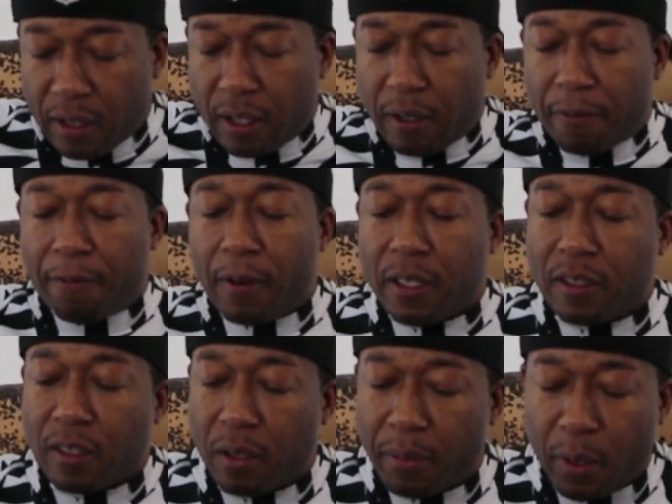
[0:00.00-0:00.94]
In the front
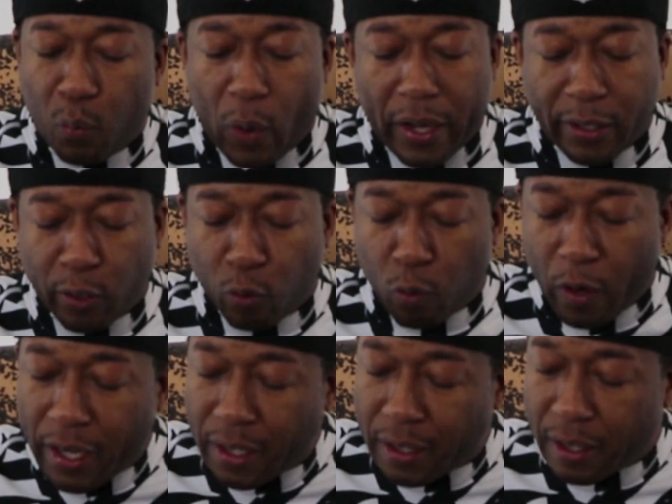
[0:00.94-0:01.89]
it's going to be white and
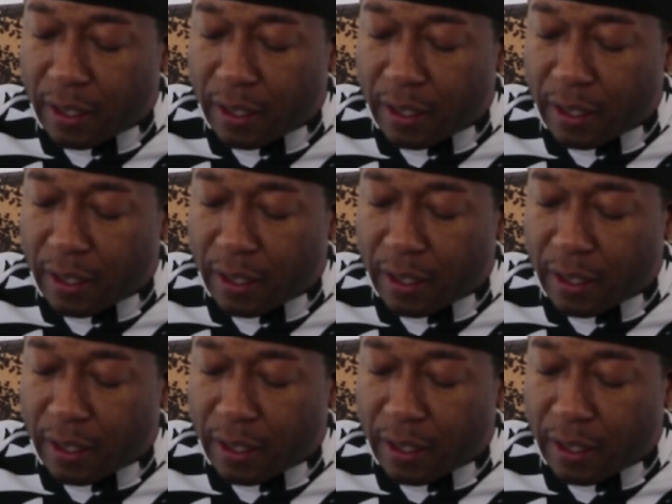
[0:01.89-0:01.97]
gray.